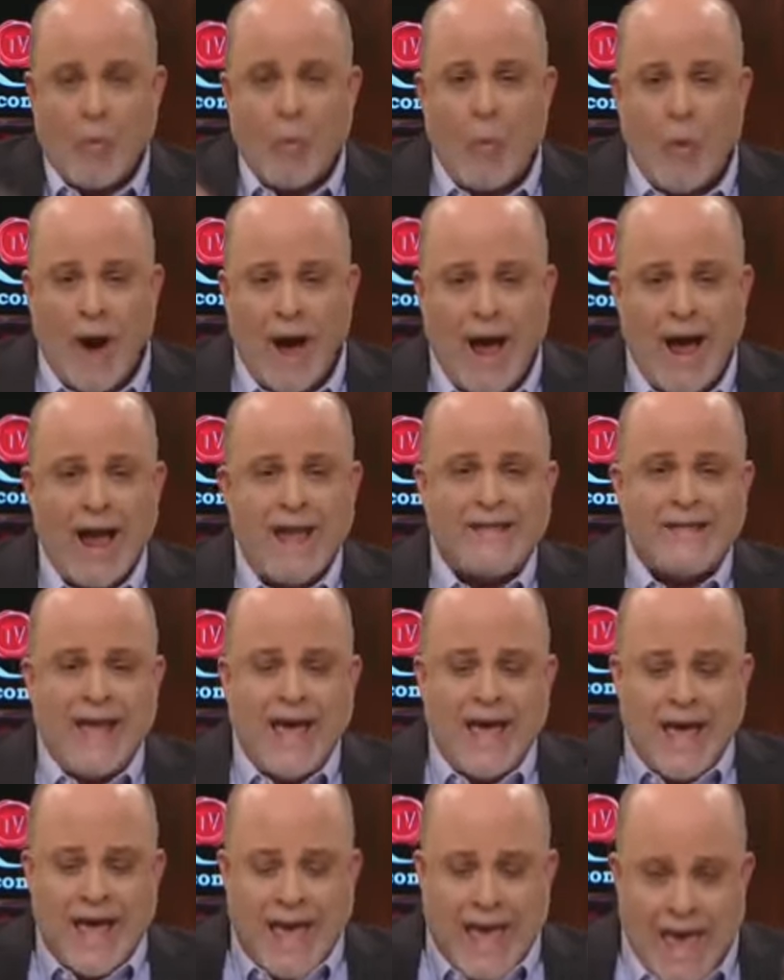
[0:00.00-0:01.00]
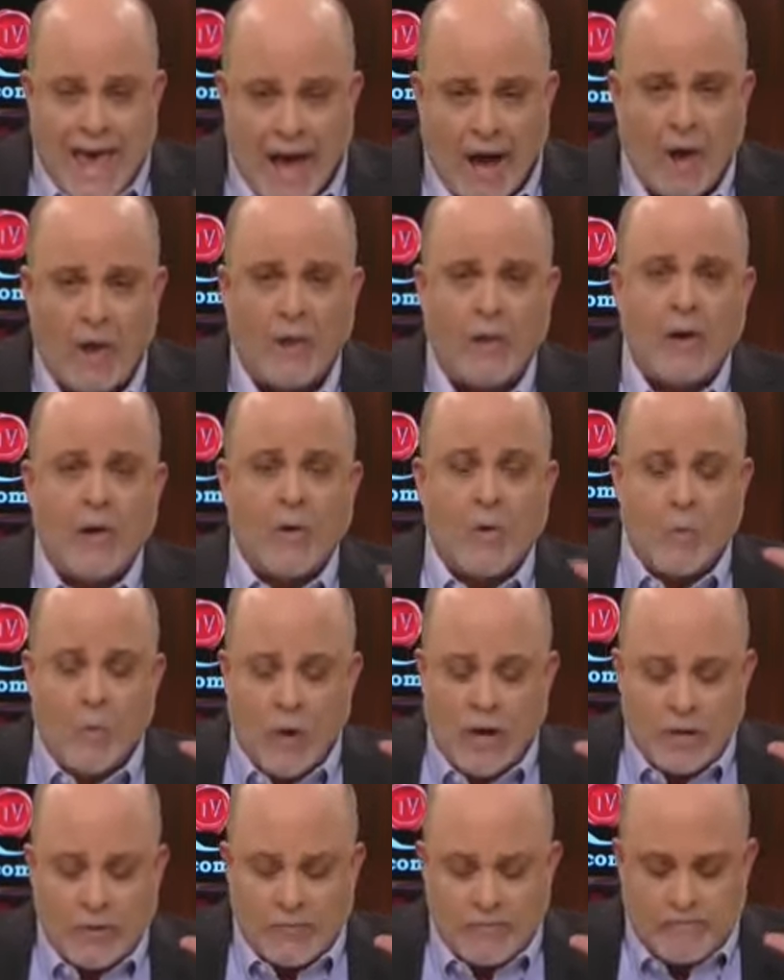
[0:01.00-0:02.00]
Why the hell
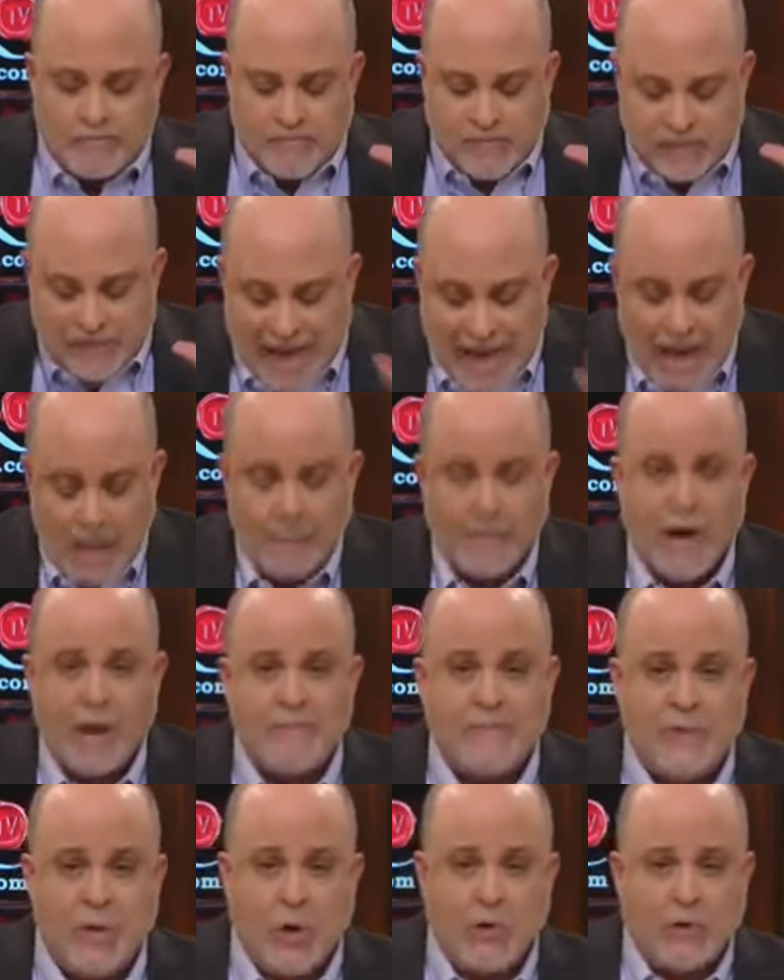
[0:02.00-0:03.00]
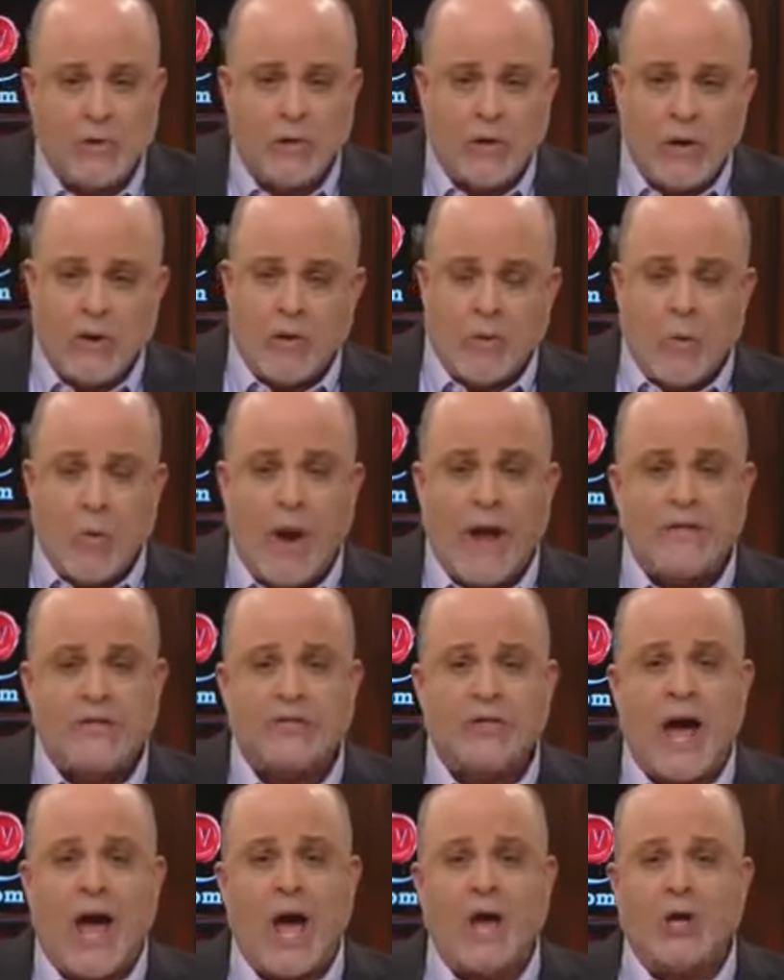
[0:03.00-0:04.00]
would Vladimir Putin
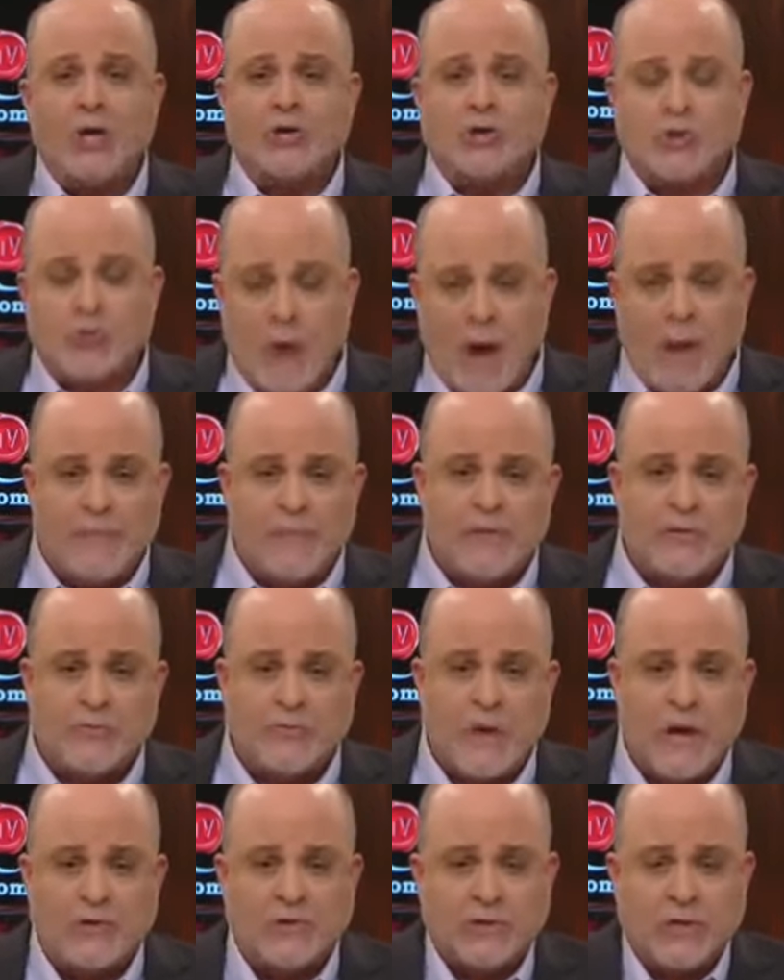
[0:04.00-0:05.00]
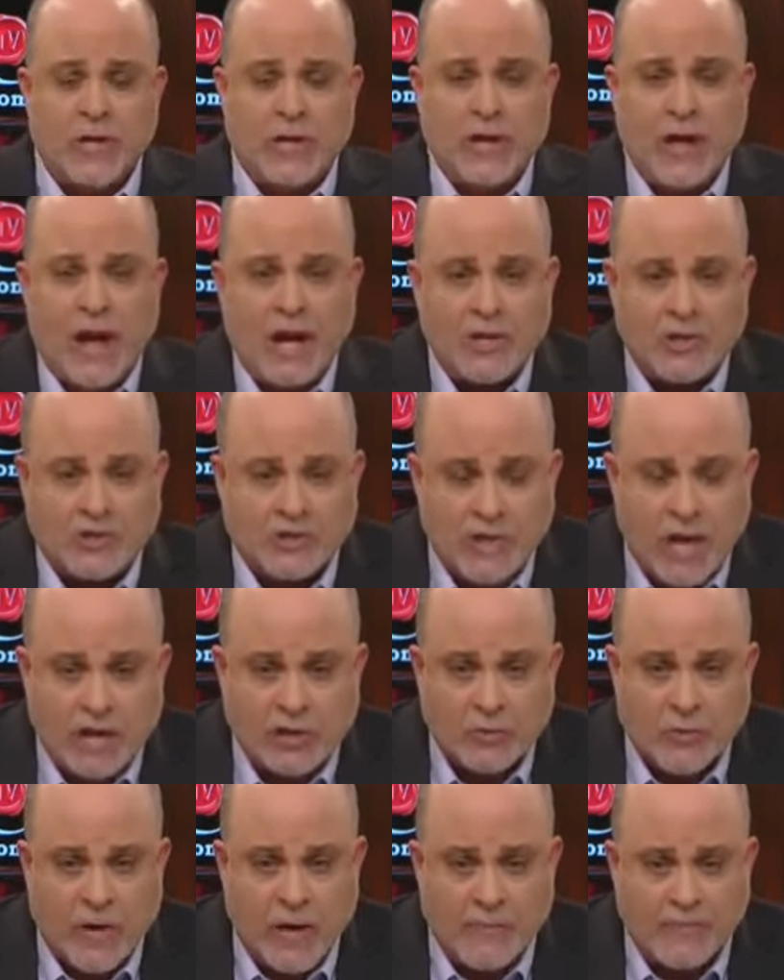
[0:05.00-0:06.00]
want Donald Trump as president of the United
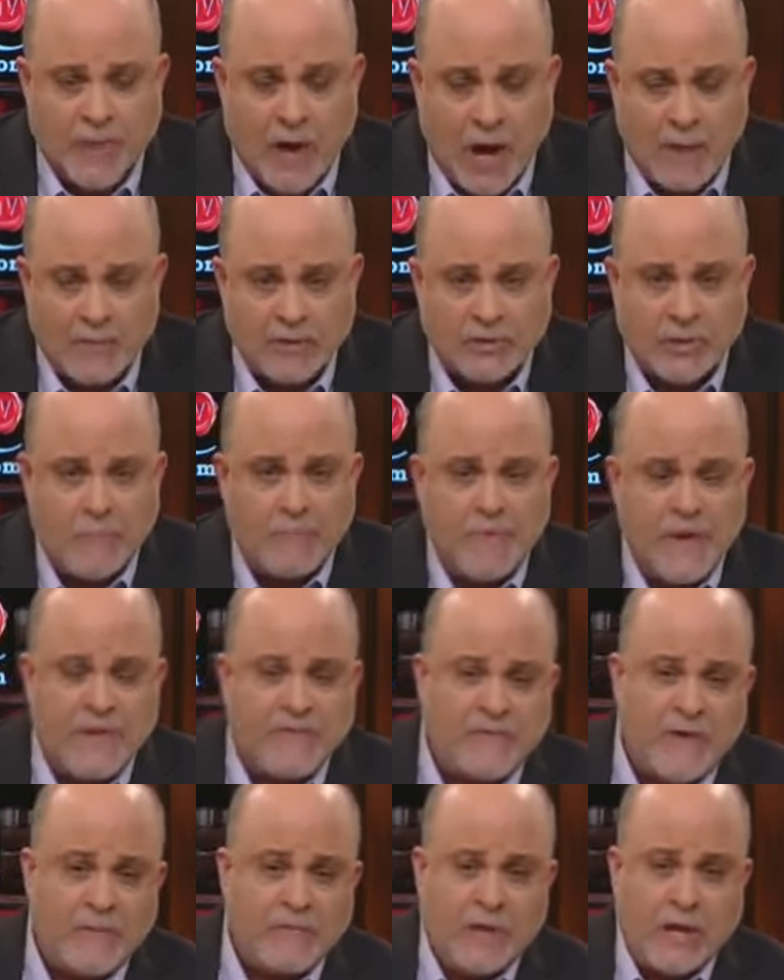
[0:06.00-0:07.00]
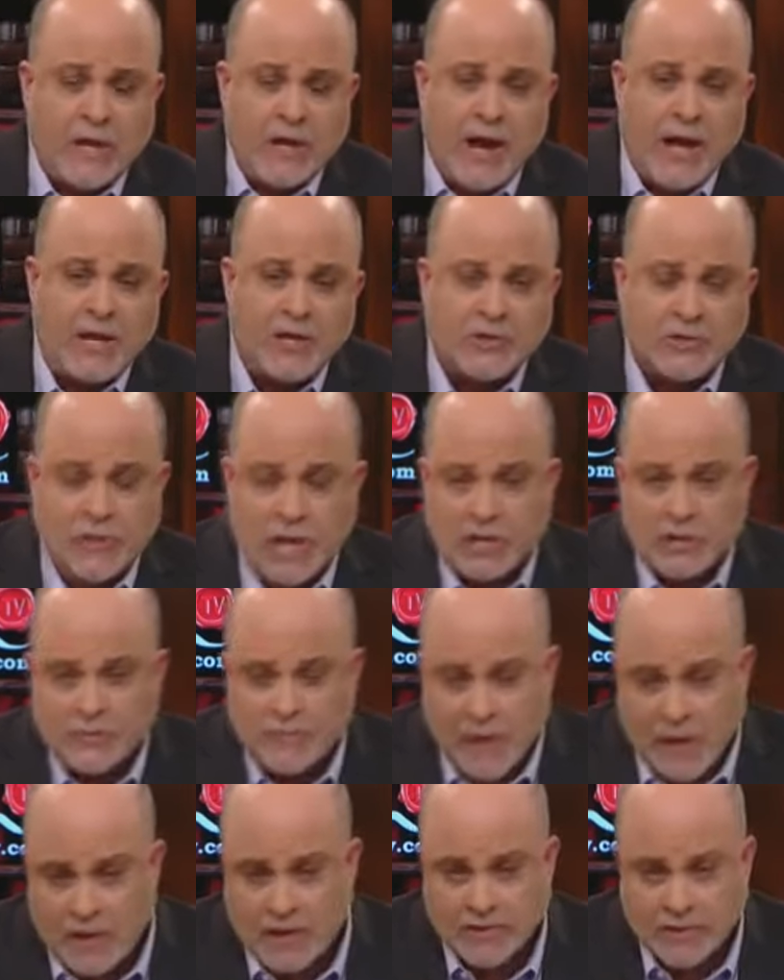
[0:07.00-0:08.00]
States when he promised to beef up the United
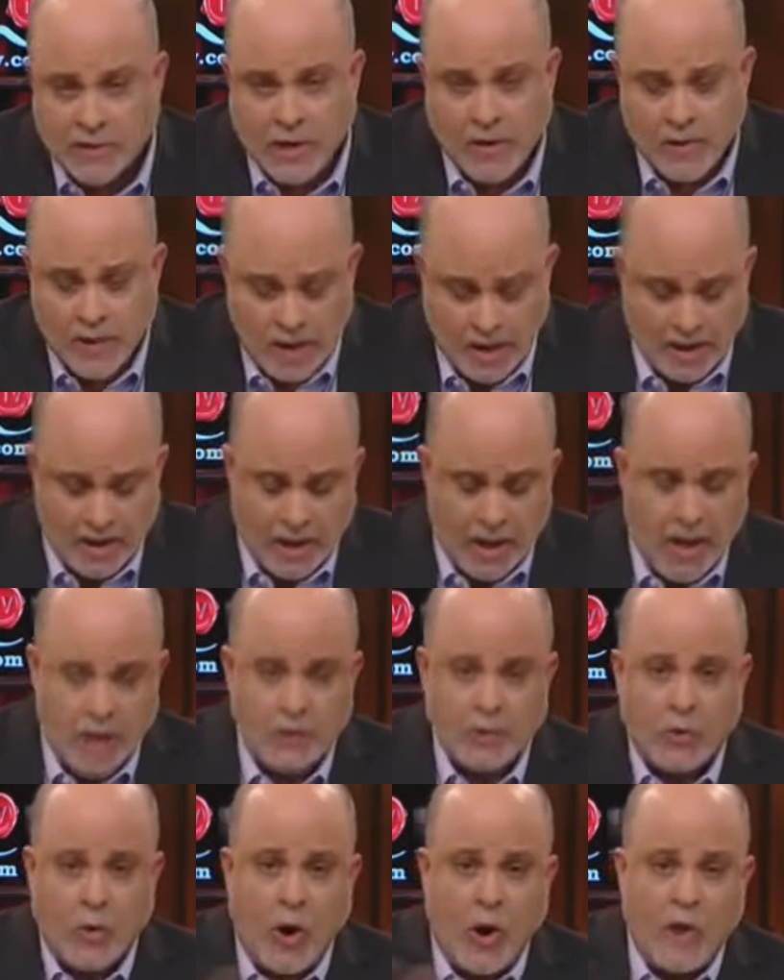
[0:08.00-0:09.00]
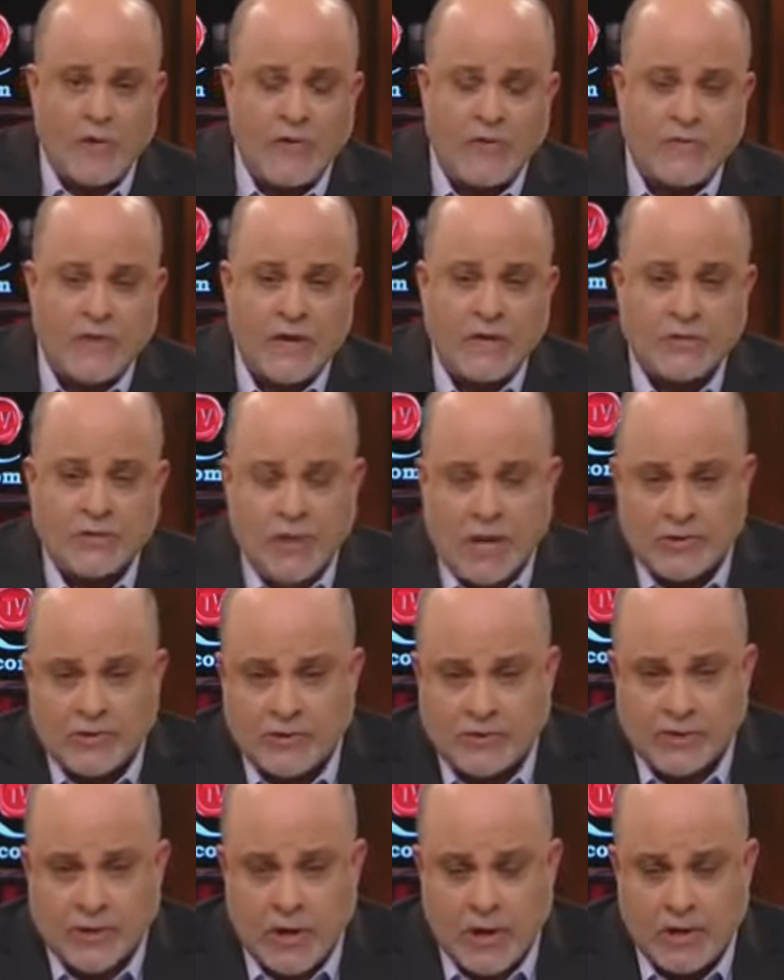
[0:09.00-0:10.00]
States military and Mark, do all the things
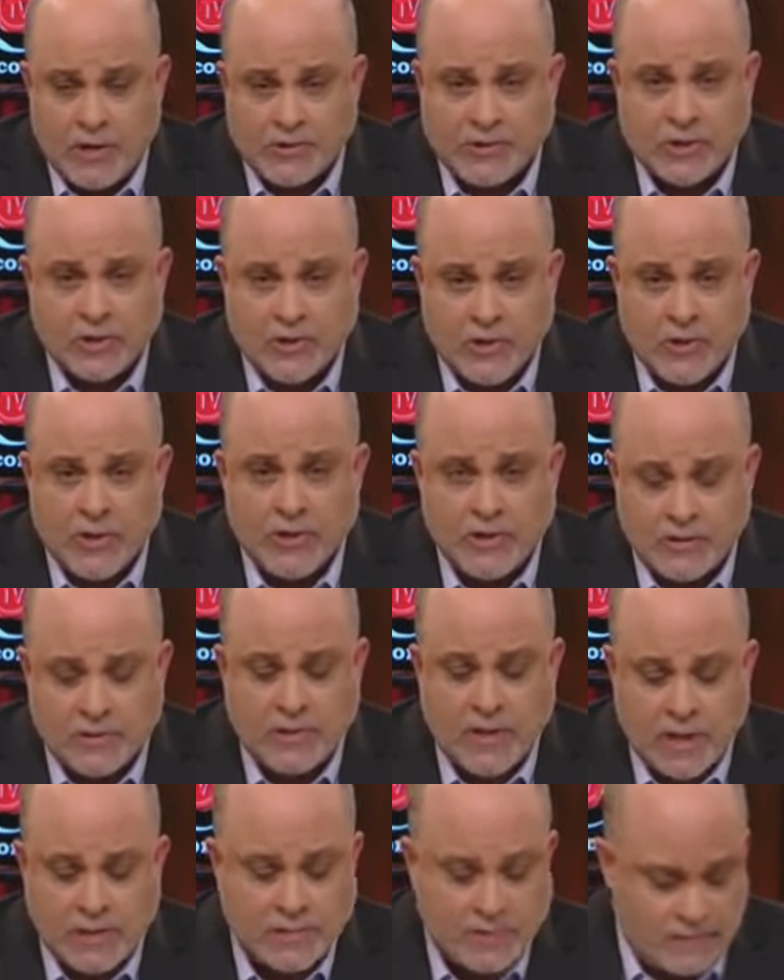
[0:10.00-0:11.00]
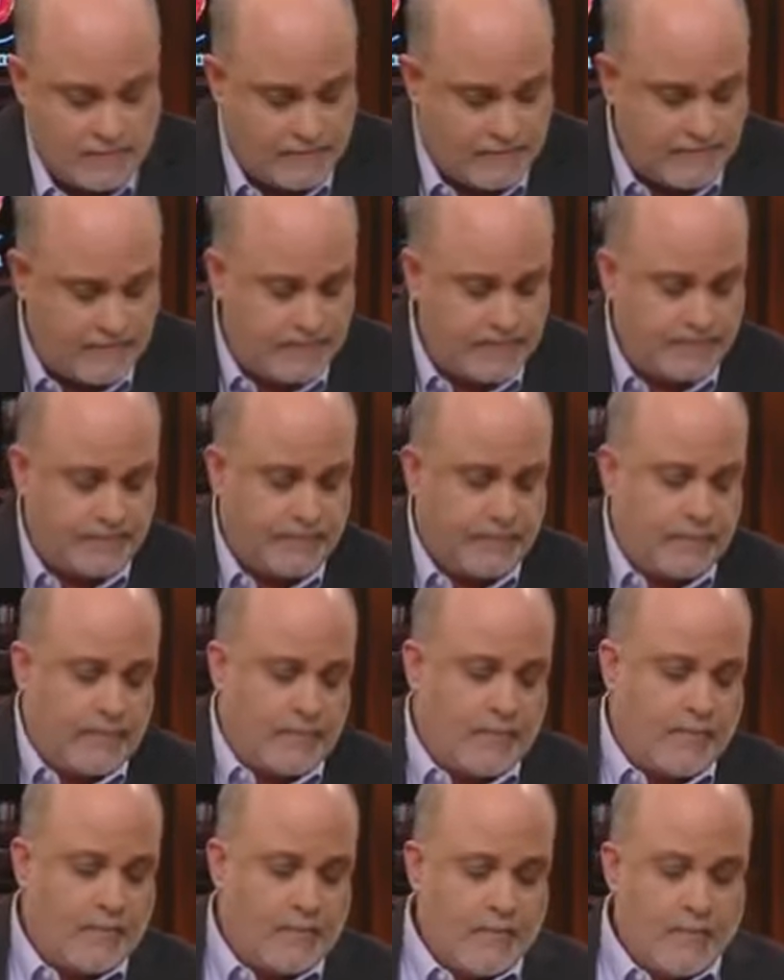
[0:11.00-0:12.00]
necessary to secure this nation?
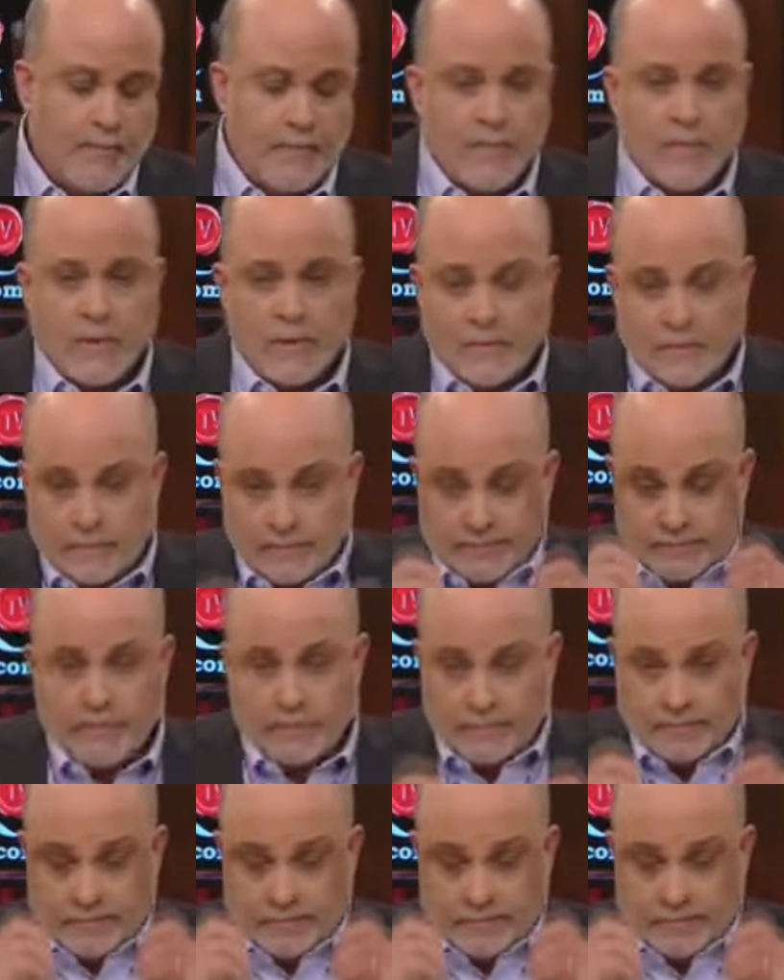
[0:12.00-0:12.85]
I couldn't say it